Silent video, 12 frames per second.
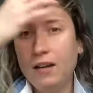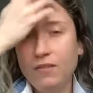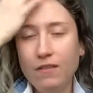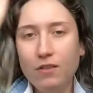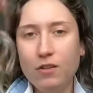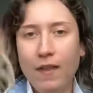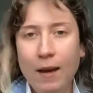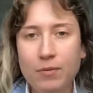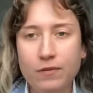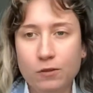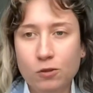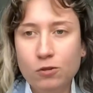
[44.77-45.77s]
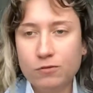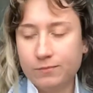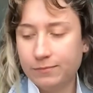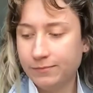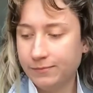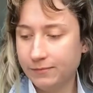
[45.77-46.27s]
never done that before.
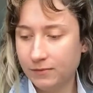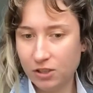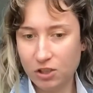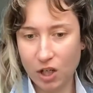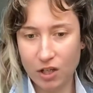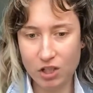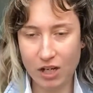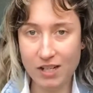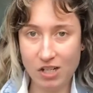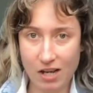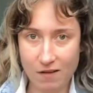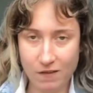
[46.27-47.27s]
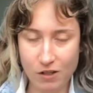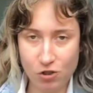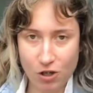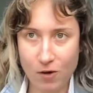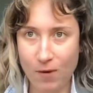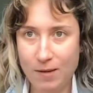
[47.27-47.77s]
Changed outfit
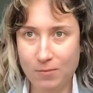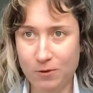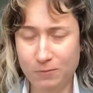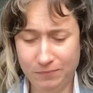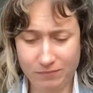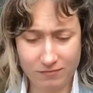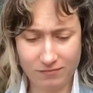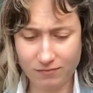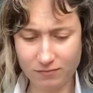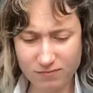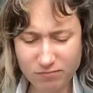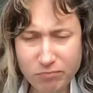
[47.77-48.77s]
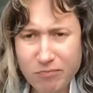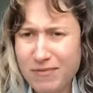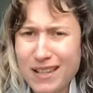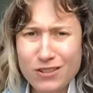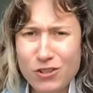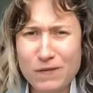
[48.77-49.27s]
straight away, but
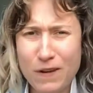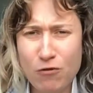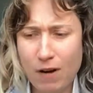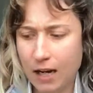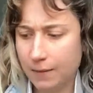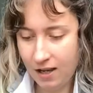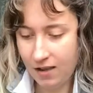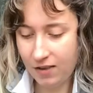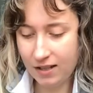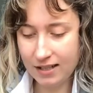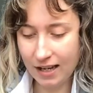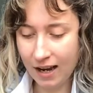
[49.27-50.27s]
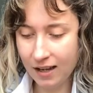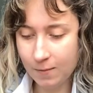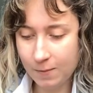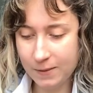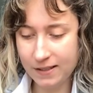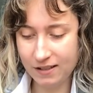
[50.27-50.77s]
just felt right. The
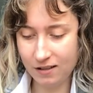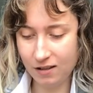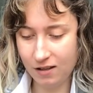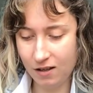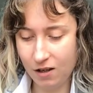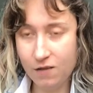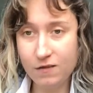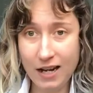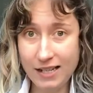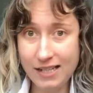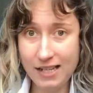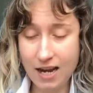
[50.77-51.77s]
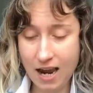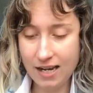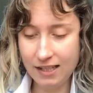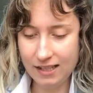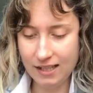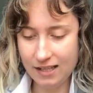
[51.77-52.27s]
types of
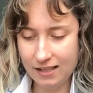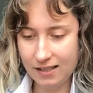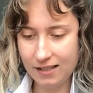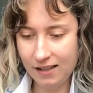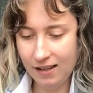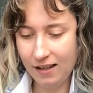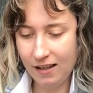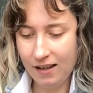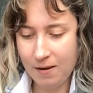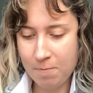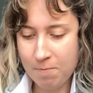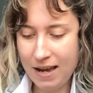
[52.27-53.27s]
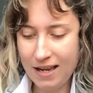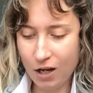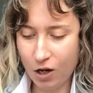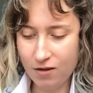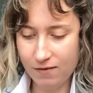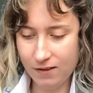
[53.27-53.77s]
1980s
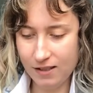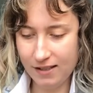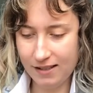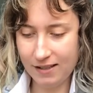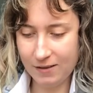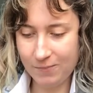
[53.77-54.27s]
makeovers,